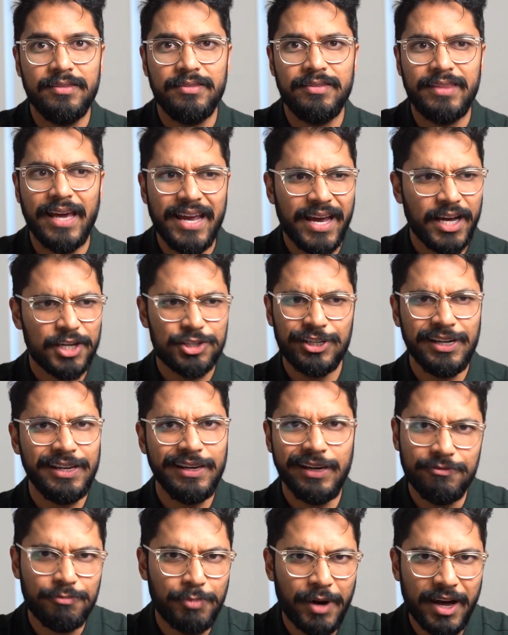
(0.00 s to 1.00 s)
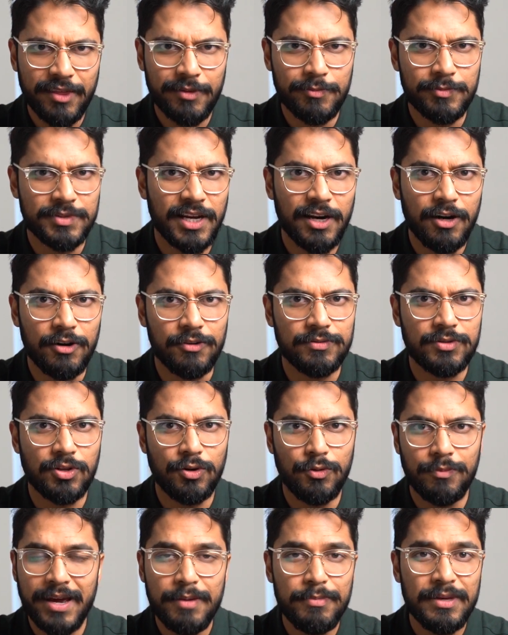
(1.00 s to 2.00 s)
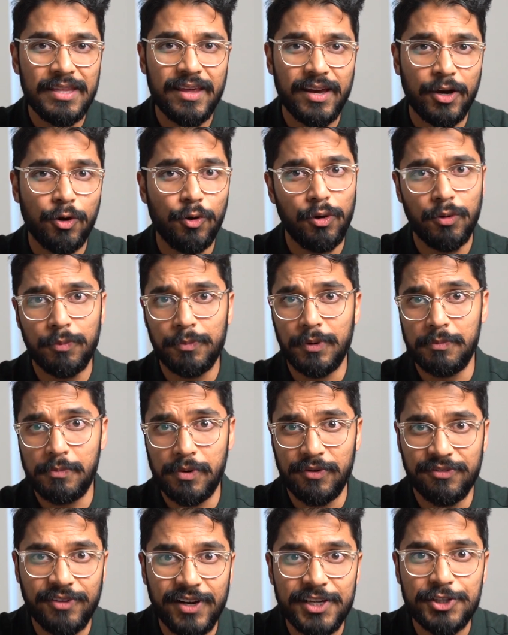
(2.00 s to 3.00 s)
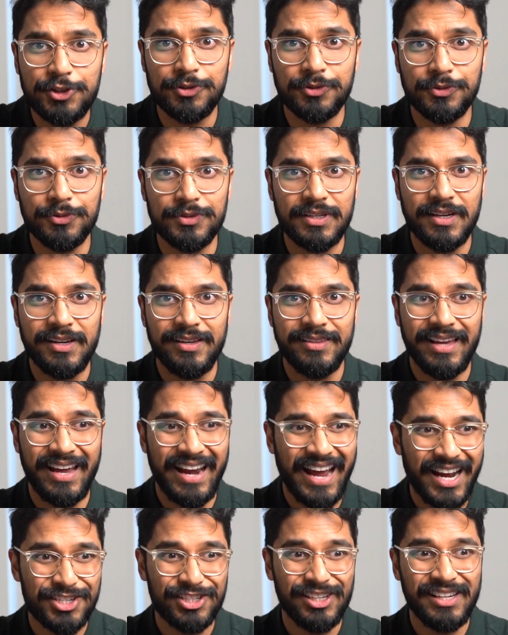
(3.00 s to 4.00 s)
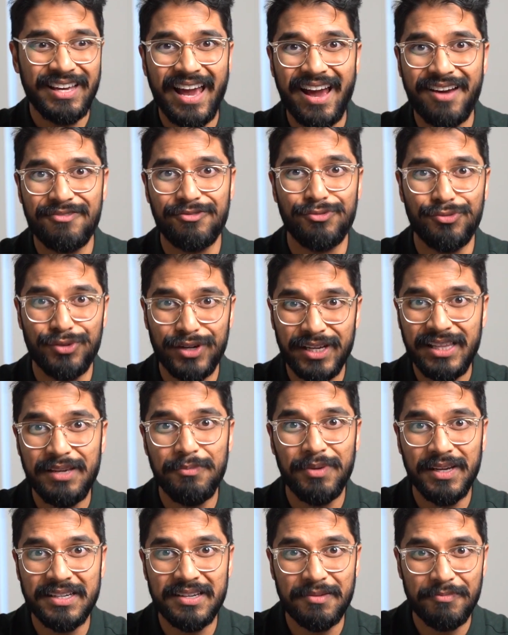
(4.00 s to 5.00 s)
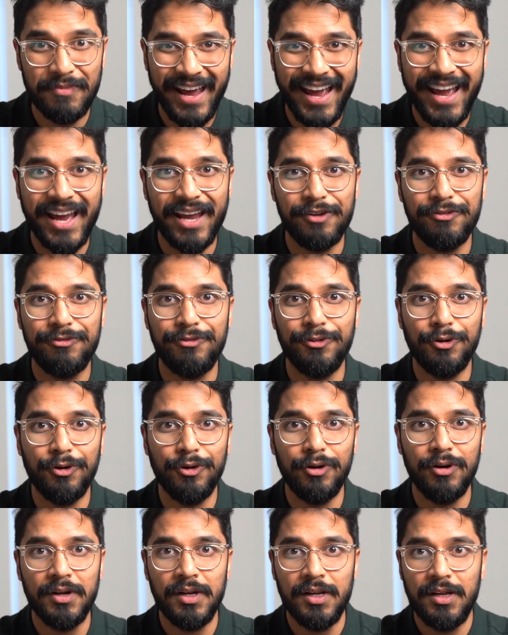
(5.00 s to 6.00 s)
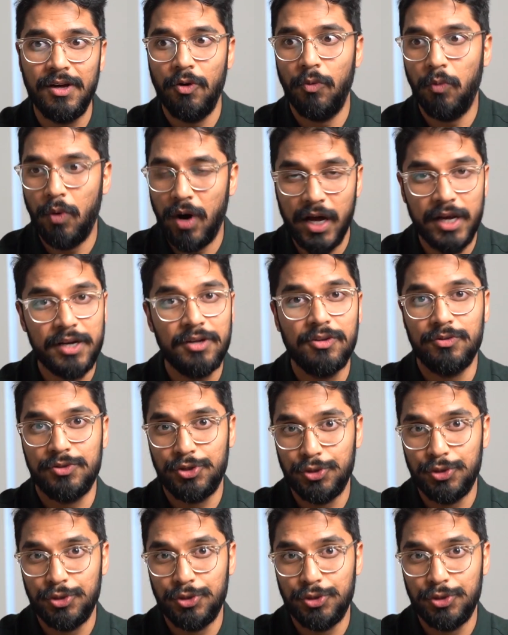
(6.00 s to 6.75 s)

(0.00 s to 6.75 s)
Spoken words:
they actually live by themselves, or maybe they're corporate professionals that actually have really big demand for 1,